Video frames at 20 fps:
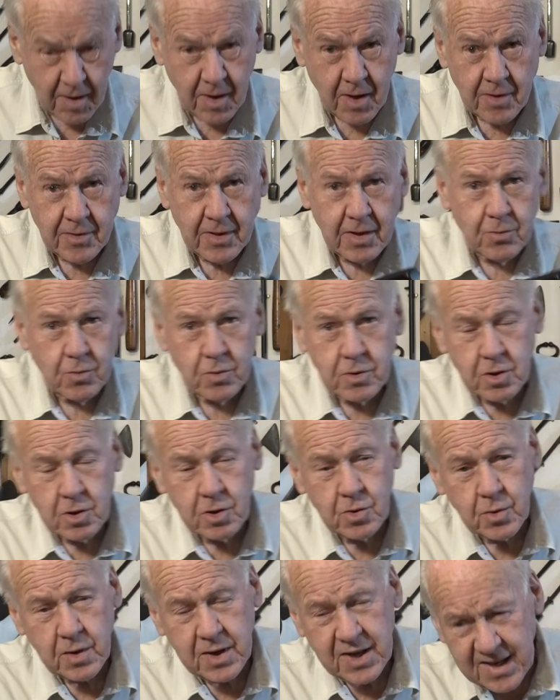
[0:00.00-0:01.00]
And that would
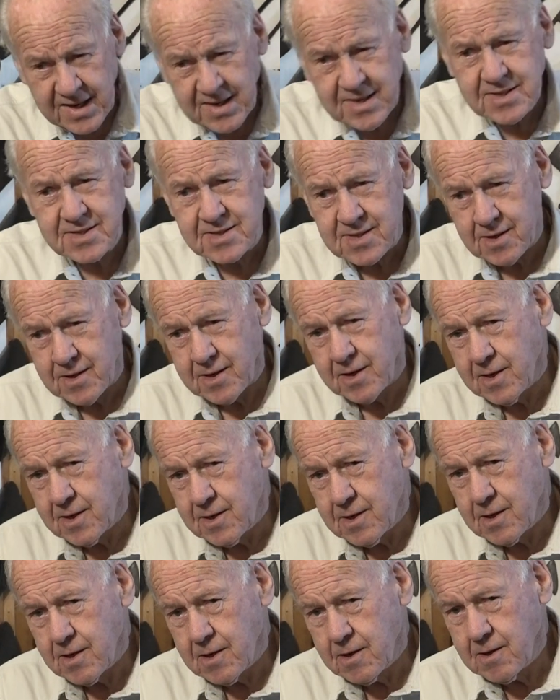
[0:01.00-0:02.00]
go
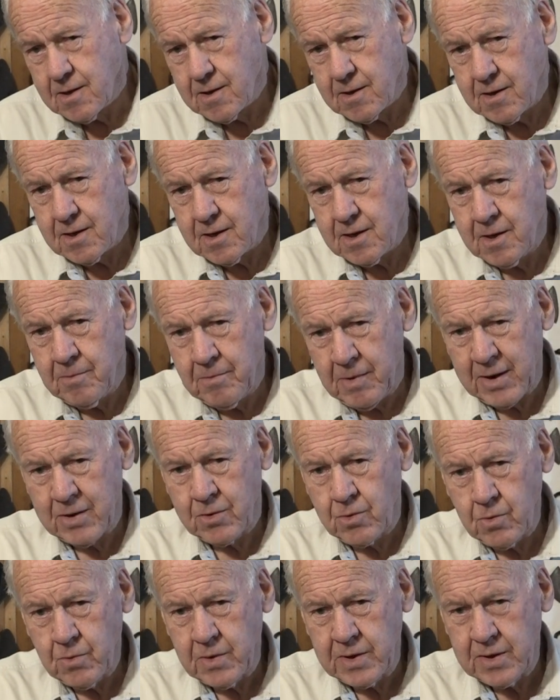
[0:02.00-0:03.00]
inside a
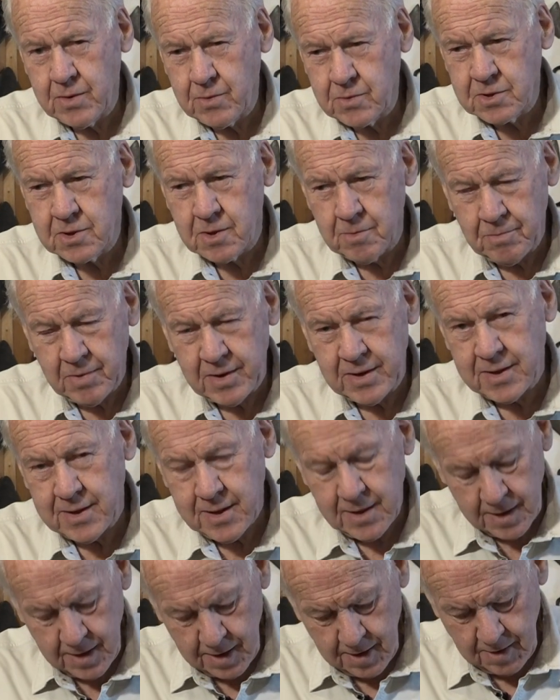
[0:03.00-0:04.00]
barrel when it was
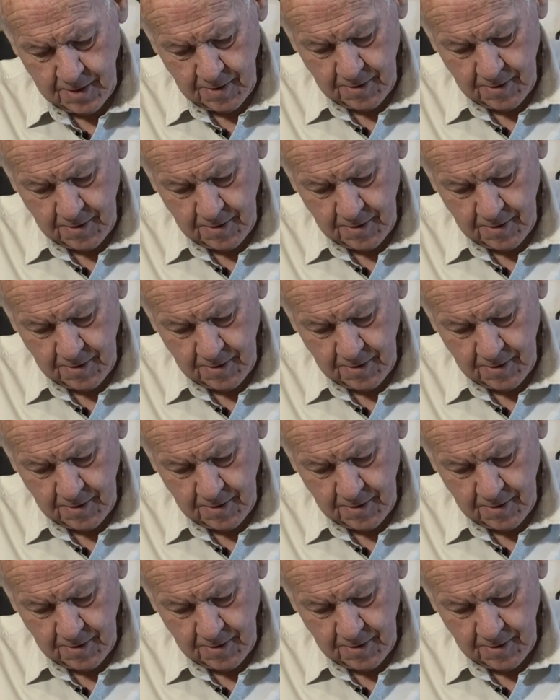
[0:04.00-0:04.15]
completed.